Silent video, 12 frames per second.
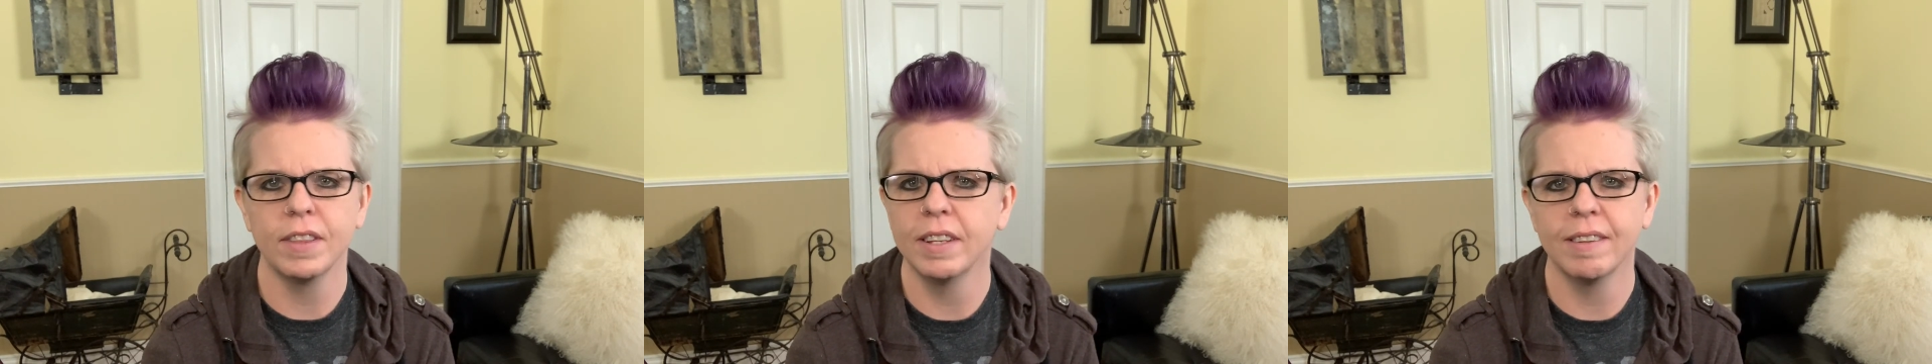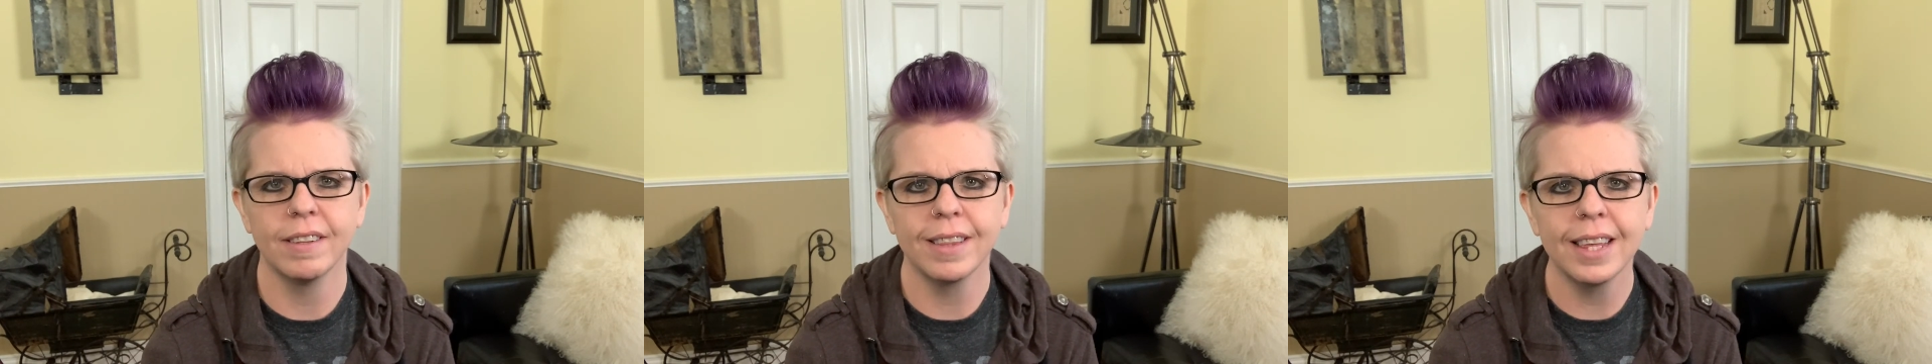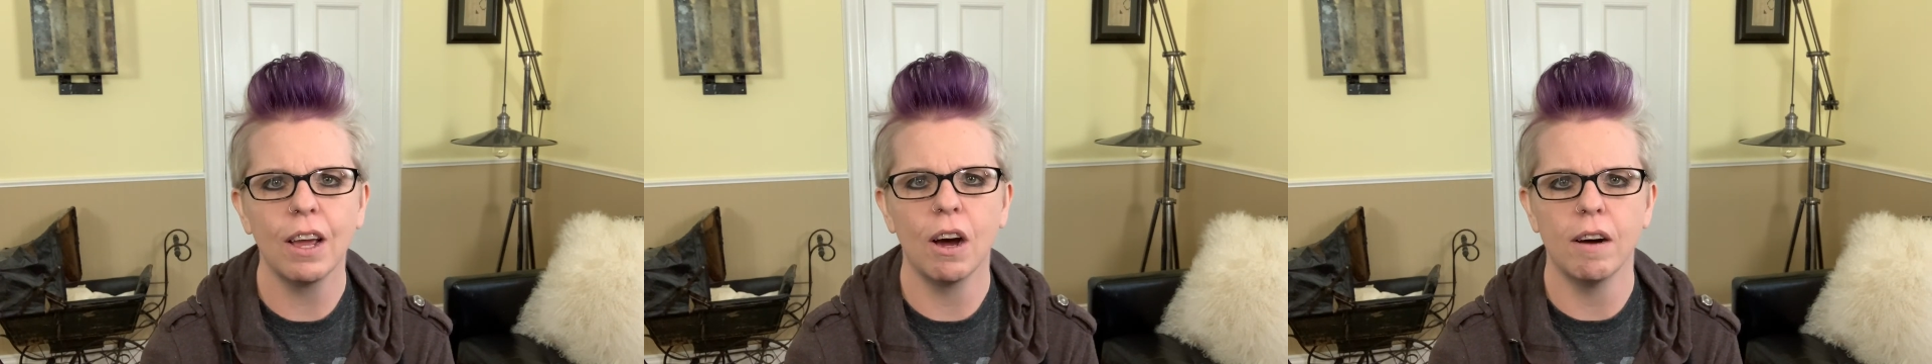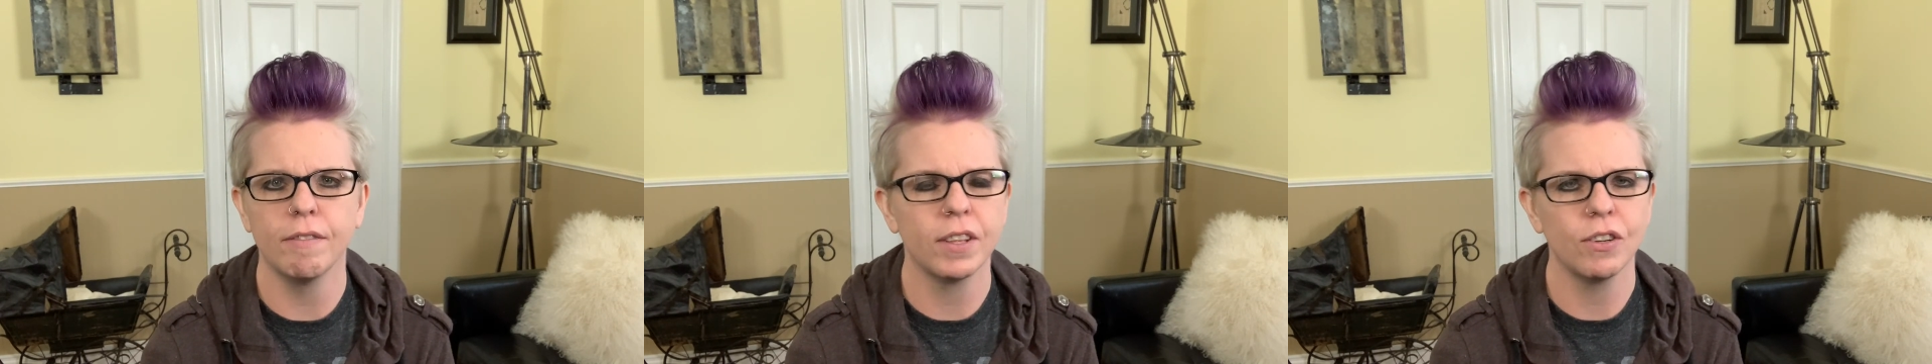This is the
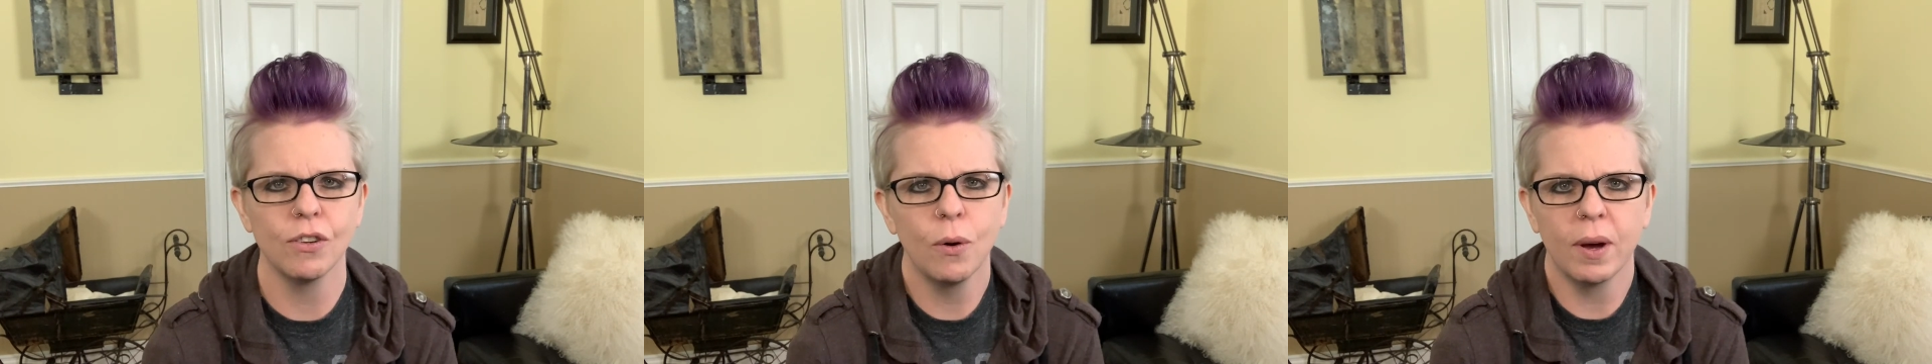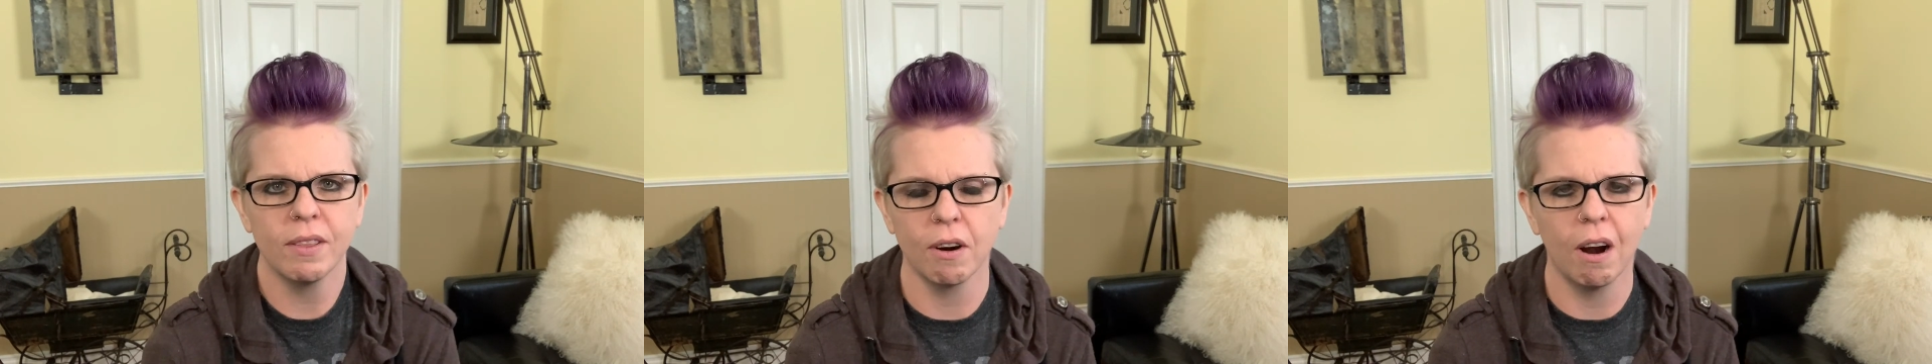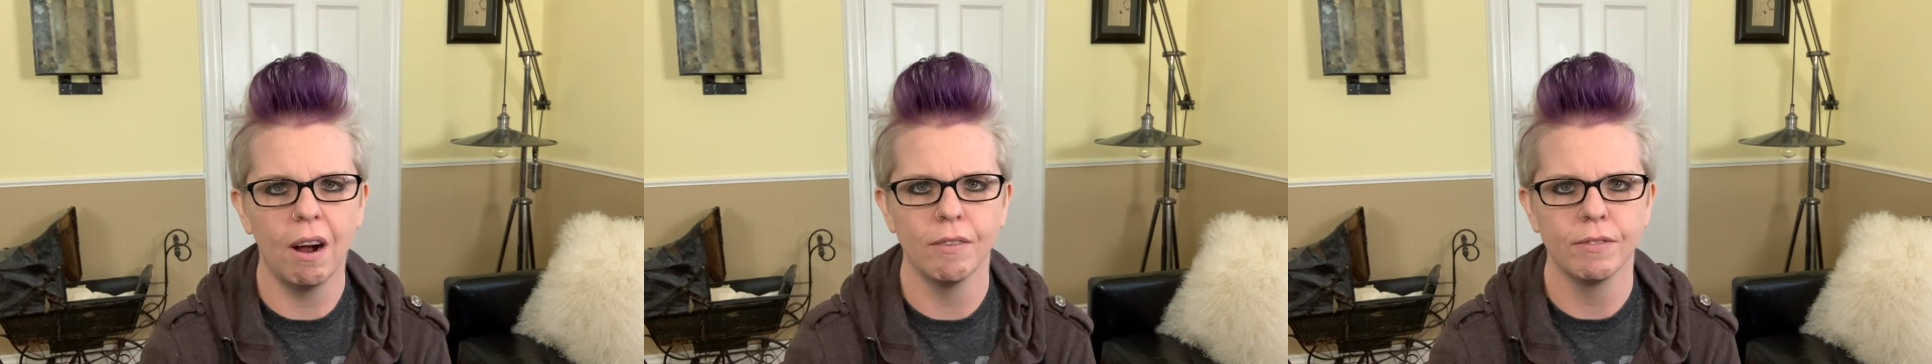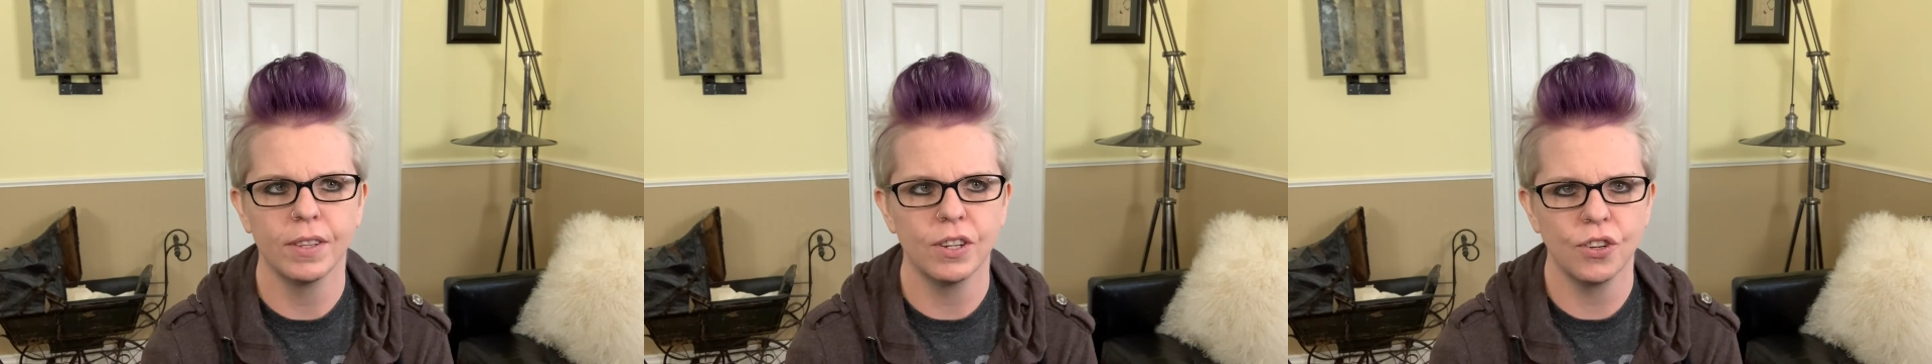off. There's no other off.
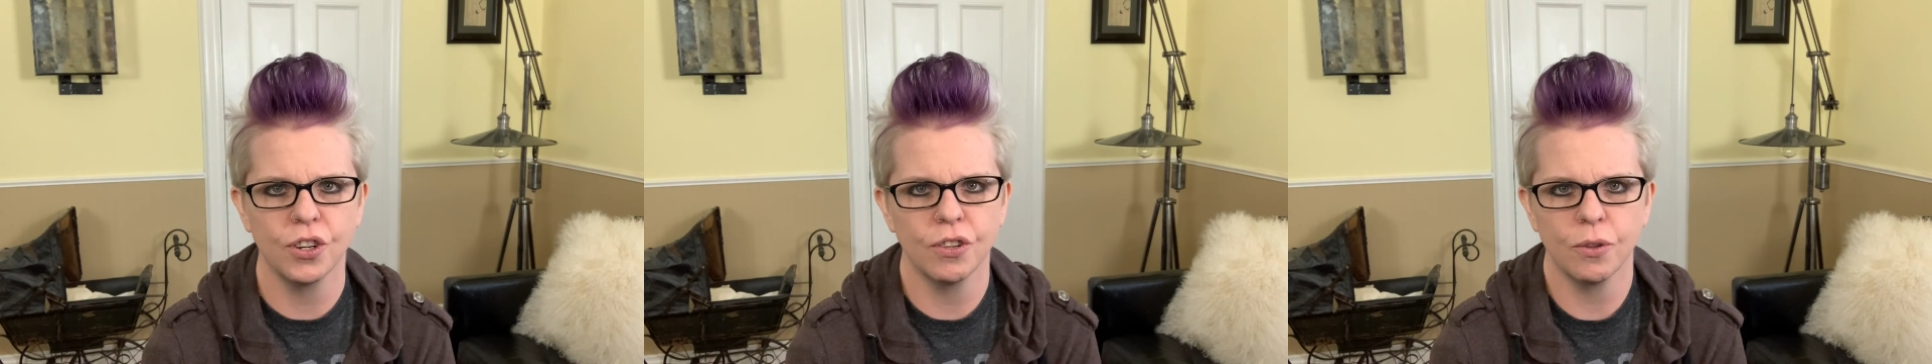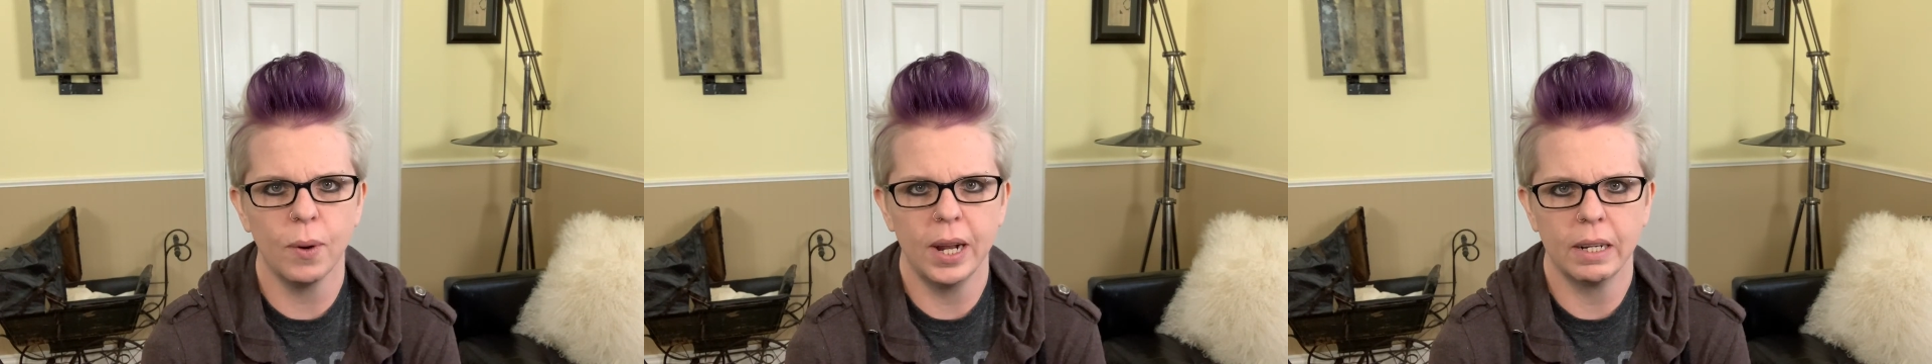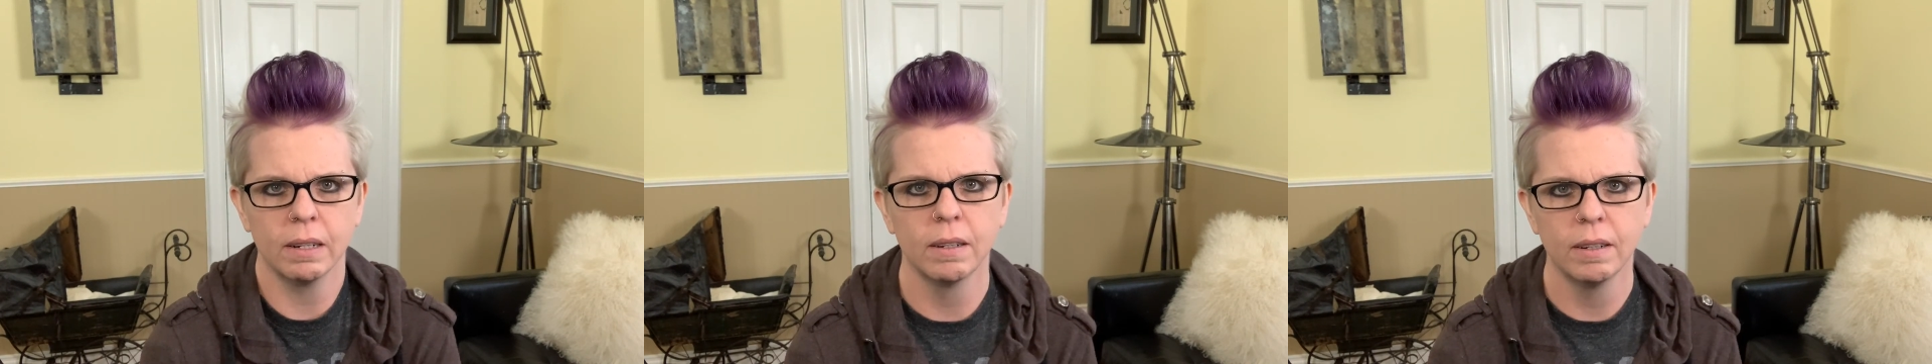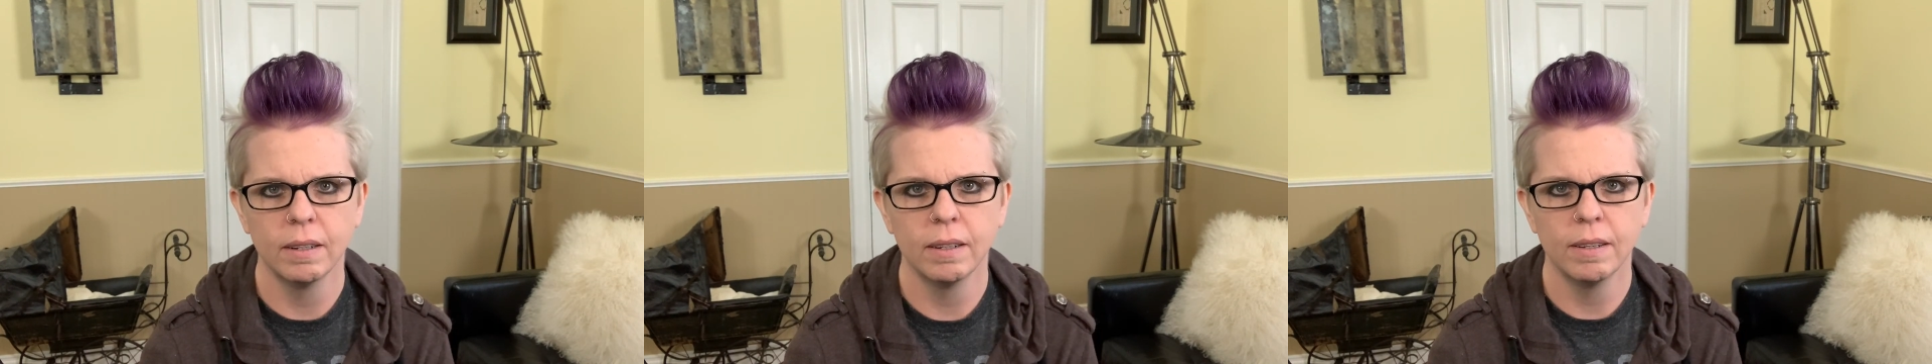There's just the one.
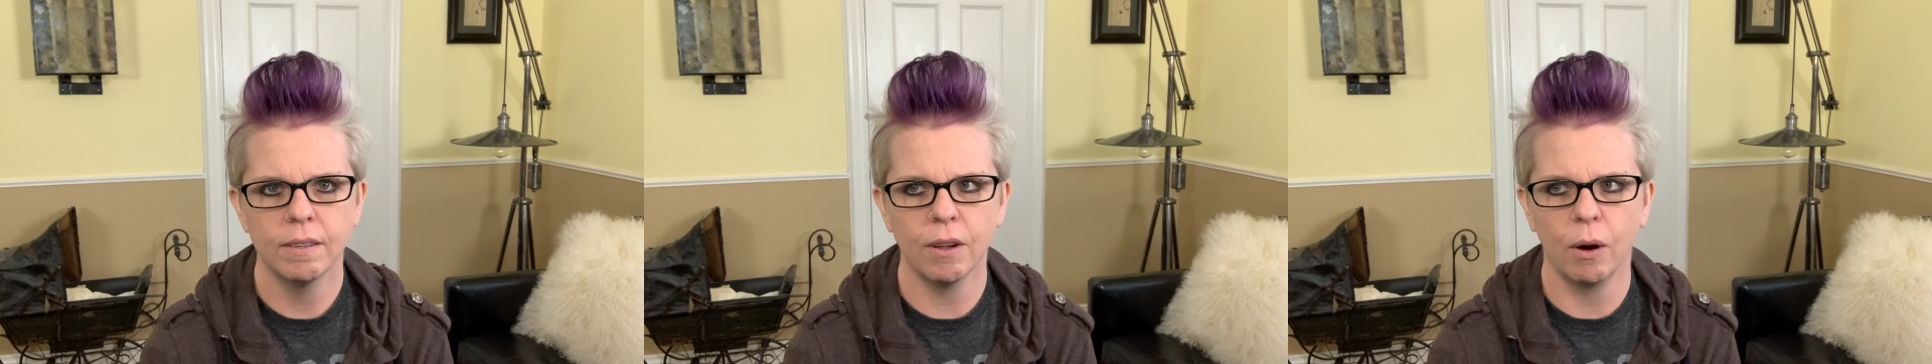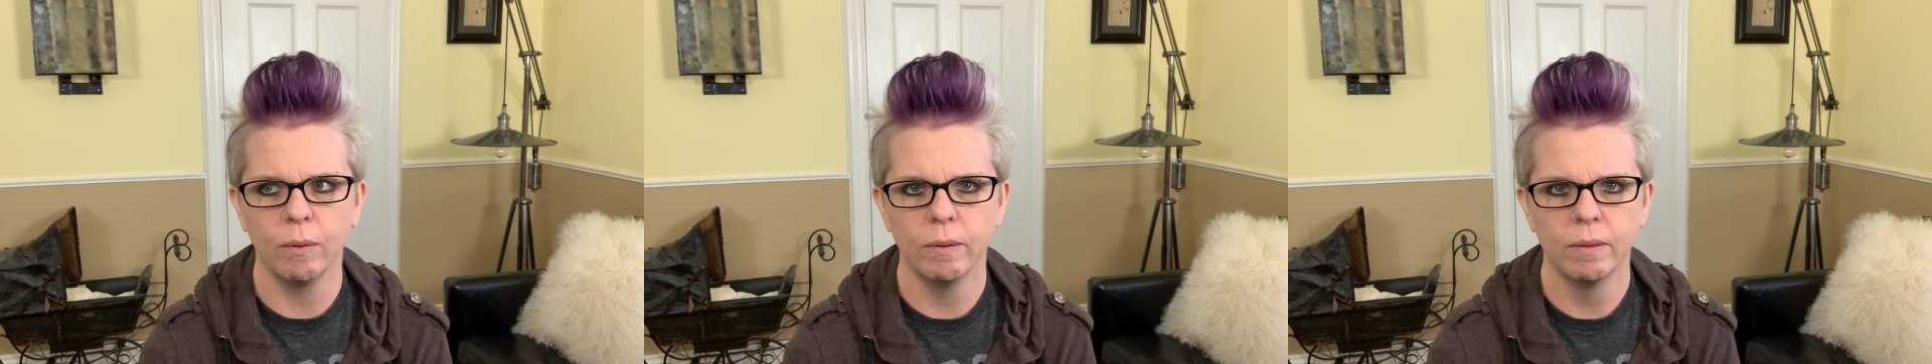So